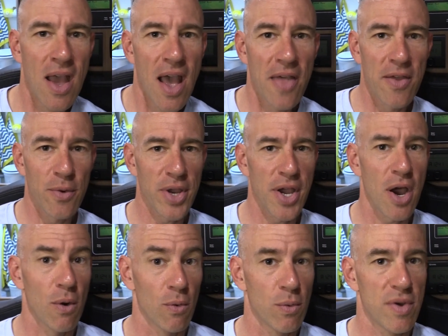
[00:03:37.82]
And there we
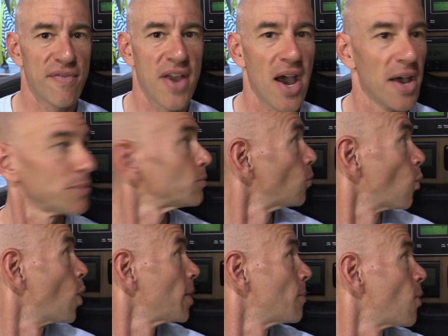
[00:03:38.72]
go. We've got
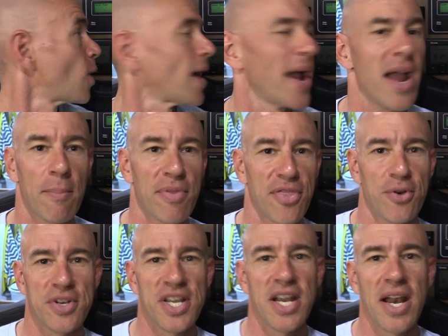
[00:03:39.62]
one more amp,
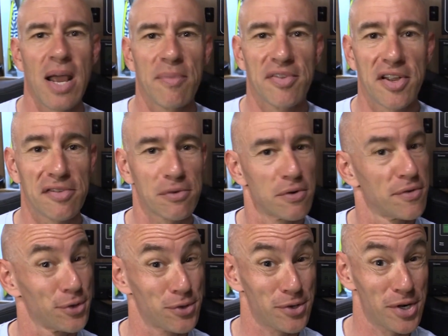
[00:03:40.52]
13 amps. Guess the
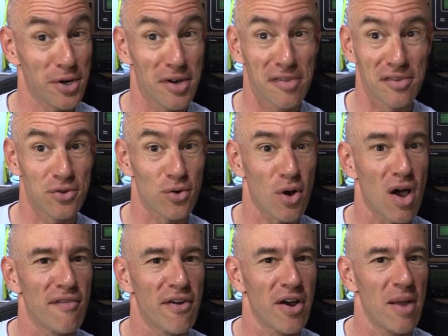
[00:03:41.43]
refrigerator doesn't
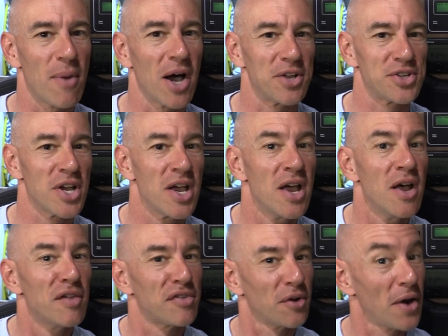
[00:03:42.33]
draw very much.
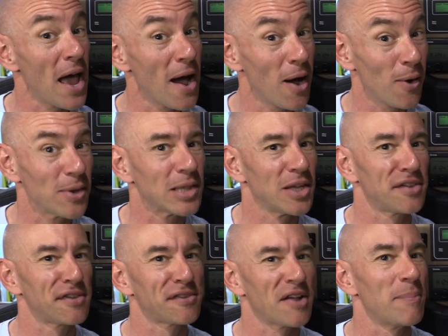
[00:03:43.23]
So now
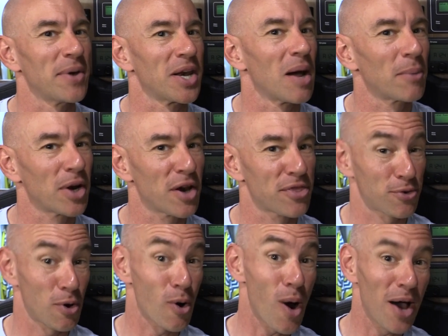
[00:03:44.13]
let's stump it. I'm gonna
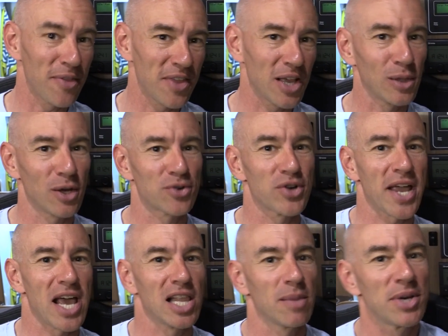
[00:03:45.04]
throw on the
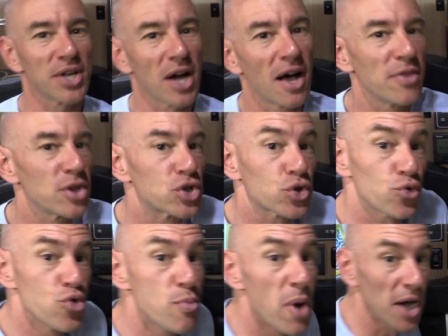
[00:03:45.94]
electric element on the
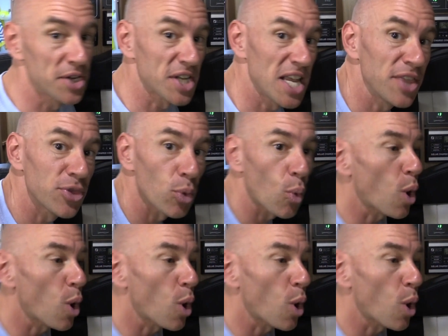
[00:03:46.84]
Truma to heat the